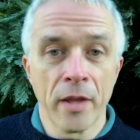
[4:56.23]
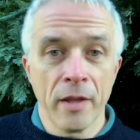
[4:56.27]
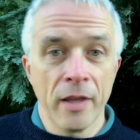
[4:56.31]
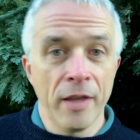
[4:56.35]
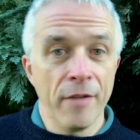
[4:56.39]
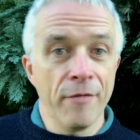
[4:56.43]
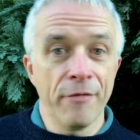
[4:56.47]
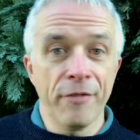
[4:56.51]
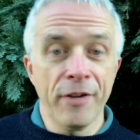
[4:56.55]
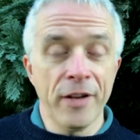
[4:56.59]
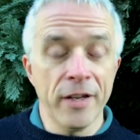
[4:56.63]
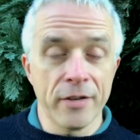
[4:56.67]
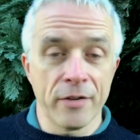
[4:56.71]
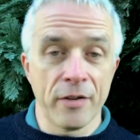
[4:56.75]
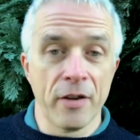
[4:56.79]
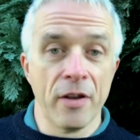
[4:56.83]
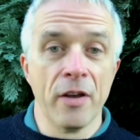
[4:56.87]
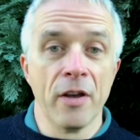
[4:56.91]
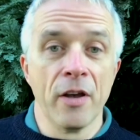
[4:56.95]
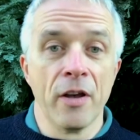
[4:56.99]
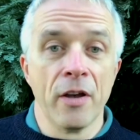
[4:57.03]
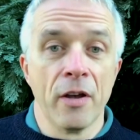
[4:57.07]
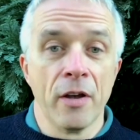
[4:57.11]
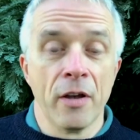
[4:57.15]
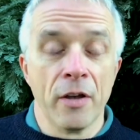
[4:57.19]
In fact,
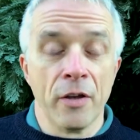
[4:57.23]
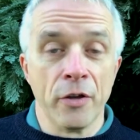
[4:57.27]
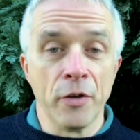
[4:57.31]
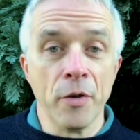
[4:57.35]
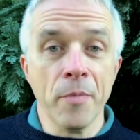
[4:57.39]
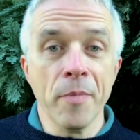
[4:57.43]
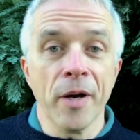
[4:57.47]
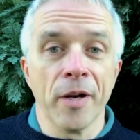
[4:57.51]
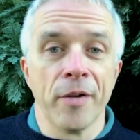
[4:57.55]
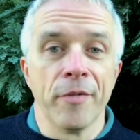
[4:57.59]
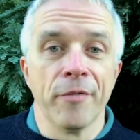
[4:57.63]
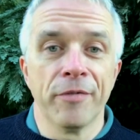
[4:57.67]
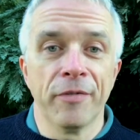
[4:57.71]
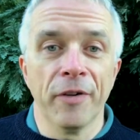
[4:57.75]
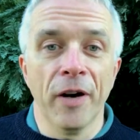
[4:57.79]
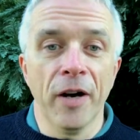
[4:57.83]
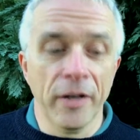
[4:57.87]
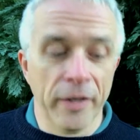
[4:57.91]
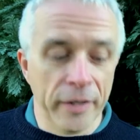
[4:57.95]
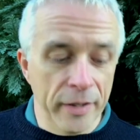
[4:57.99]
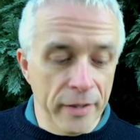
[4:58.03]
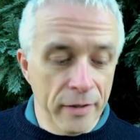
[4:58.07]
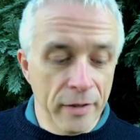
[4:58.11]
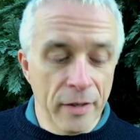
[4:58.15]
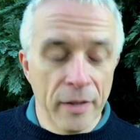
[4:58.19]
you might
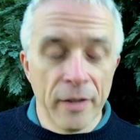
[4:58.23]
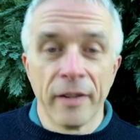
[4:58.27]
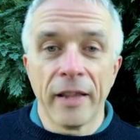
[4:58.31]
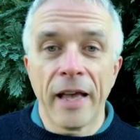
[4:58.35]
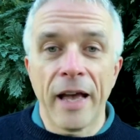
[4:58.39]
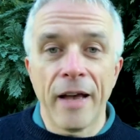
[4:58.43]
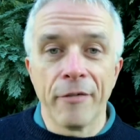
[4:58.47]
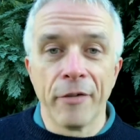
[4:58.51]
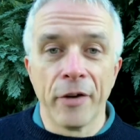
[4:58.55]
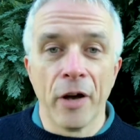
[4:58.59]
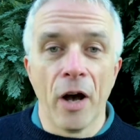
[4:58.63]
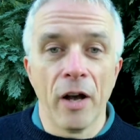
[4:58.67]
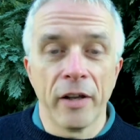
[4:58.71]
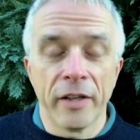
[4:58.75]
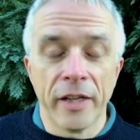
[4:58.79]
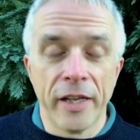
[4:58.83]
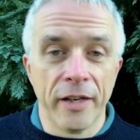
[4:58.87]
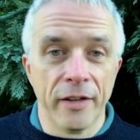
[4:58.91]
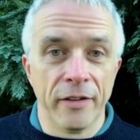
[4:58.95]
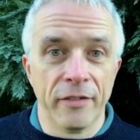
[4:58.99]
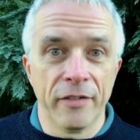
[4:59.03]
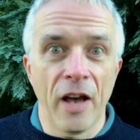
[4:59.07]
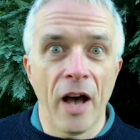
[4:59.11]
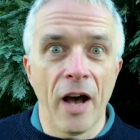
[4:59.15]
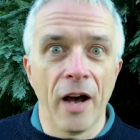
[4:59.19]
find they have an
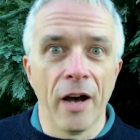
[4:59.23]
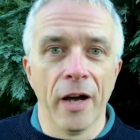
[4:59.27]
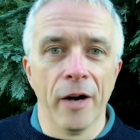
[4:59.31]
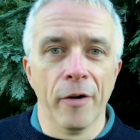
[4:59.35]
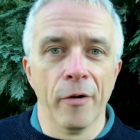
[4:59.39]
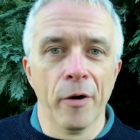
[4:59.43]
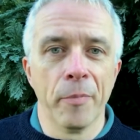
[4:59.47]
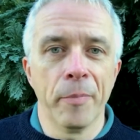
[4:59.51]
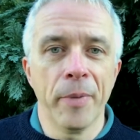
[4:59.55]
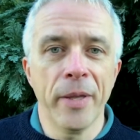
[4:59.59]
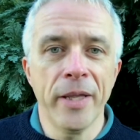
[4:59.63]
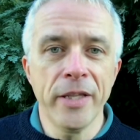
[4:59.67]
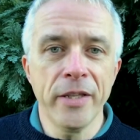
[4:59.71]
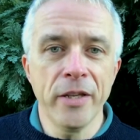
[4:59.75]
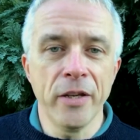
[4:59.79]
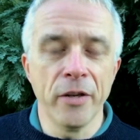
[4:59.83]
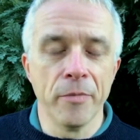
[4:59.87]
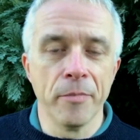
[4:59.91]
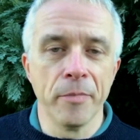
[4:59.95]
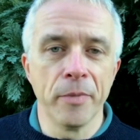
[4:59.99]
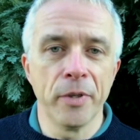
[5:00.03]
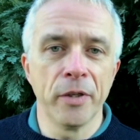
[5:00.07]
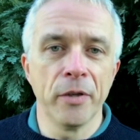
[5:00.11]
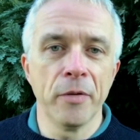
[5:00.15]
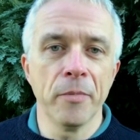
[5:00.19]
entire
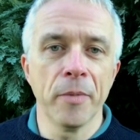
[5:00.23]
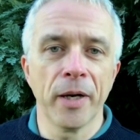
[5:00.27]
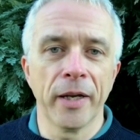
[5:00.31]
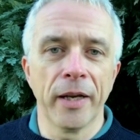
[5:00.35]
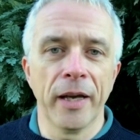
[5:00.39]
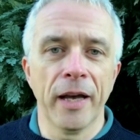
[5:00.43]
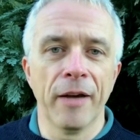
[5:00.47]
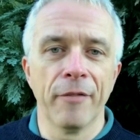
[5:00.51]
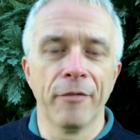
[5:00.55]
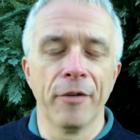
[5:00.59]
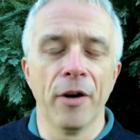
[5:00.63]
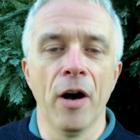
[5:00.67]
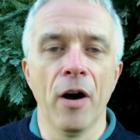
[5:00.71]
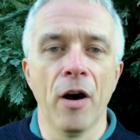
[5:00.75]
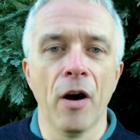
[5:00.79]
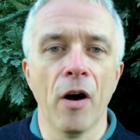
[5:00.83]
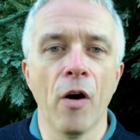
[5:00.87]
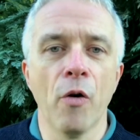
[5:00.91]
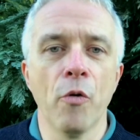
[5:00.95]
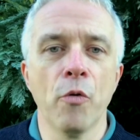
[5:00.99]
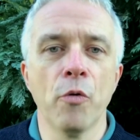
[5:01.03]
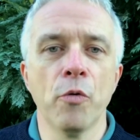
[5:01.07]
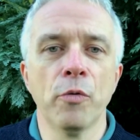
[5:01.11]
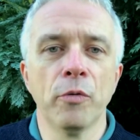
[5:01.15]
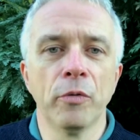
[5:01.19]
opinion. You might have a
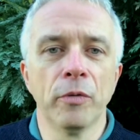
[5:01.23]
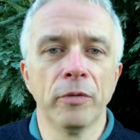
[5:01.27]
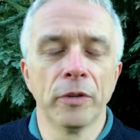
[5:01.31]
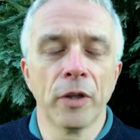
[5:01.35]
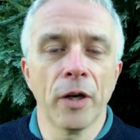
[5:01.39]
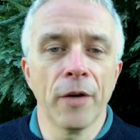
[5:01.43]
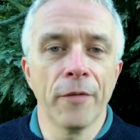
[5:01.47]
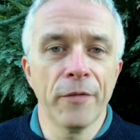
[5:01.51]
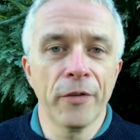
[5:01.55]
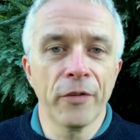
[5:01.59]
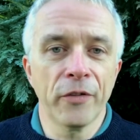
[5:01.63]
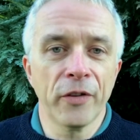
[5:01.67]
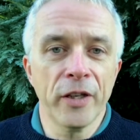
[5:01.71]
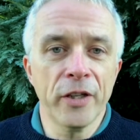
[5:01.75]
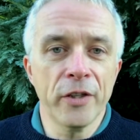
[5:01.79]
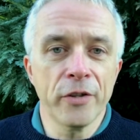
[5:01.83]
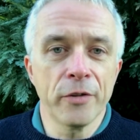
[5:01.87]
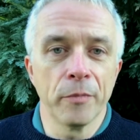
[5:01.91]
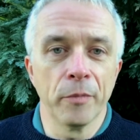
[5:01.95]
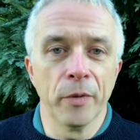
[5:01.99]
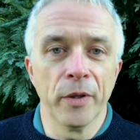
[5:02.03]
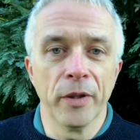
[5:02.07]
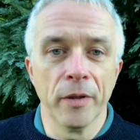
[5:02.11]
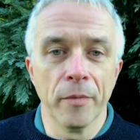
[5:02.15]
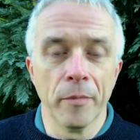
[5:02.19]
whole
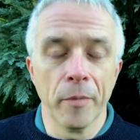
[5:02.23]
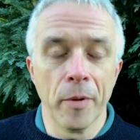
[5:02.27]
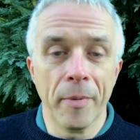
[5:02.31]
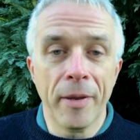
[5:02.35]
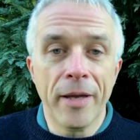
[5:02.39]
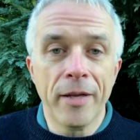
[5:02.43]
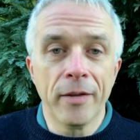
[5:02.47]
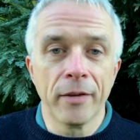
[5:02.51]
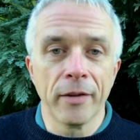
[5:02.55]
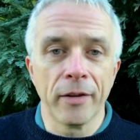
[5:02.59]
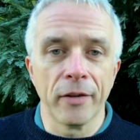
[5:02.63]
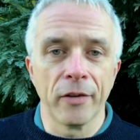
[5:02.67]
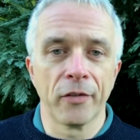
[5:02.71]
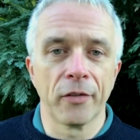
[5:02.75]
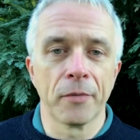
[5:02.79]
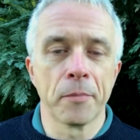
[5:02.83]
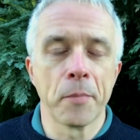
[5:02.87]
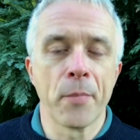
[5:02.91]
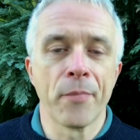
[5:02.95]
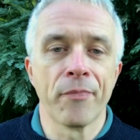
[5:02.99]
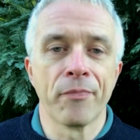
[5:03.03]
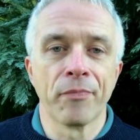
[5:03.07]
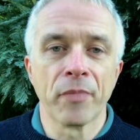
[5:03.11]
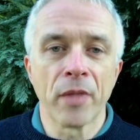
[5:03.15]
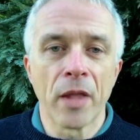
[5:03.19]
conversation with them about this.
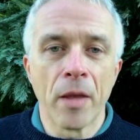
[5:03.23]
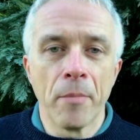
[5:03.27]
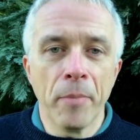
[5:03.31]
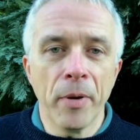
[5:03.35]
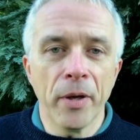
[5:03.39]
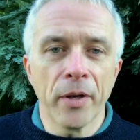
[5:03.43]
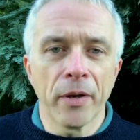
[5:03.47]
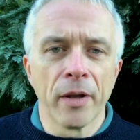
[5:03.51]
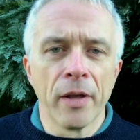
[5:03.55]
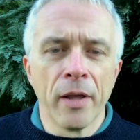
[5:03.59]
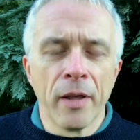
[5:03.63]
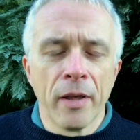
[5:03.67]
But